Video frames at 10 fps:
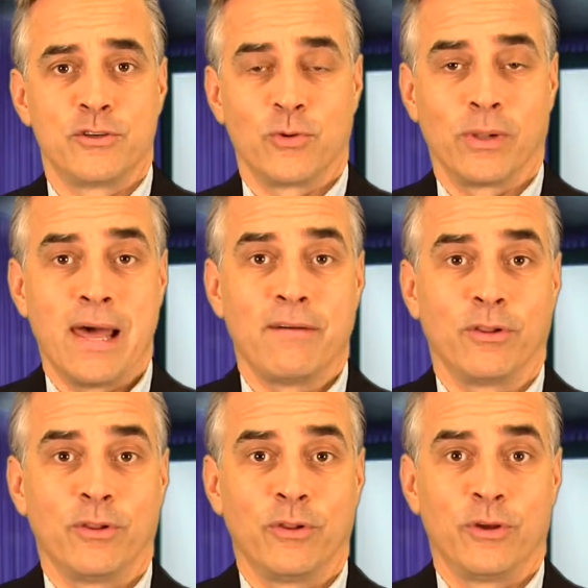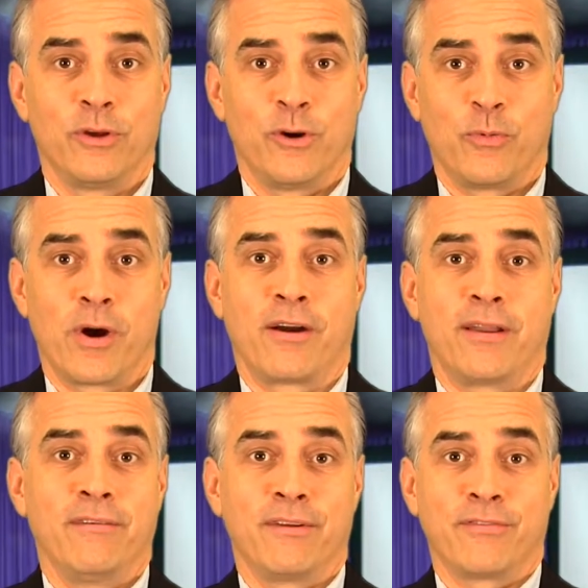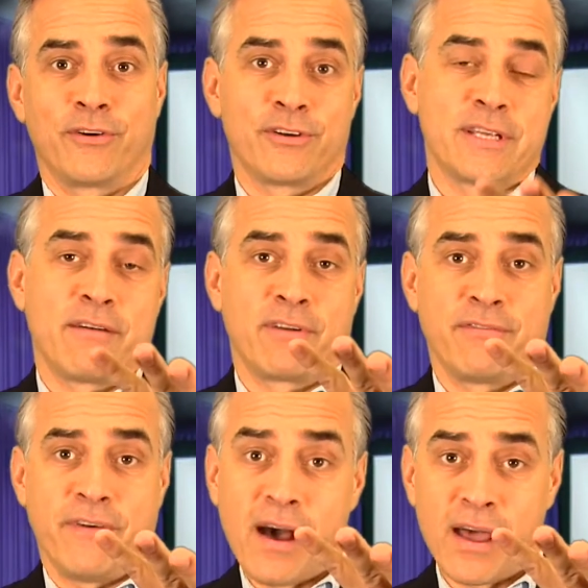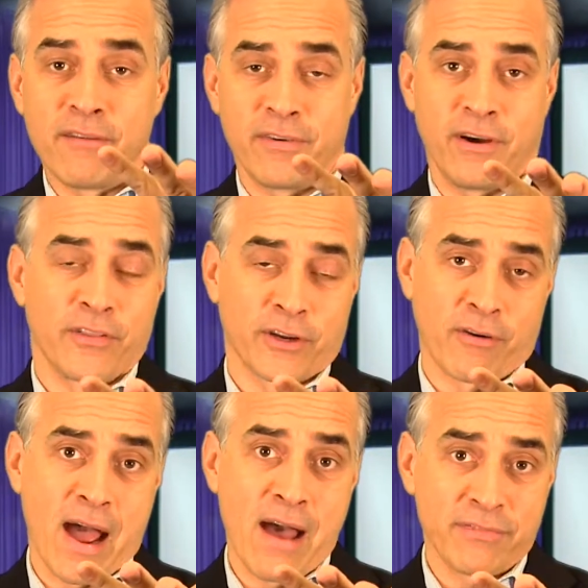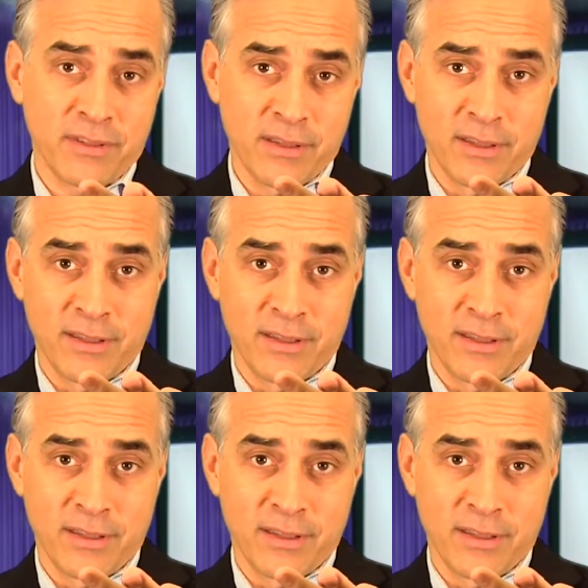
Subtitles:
to a level where even if you're a 75 on the craft,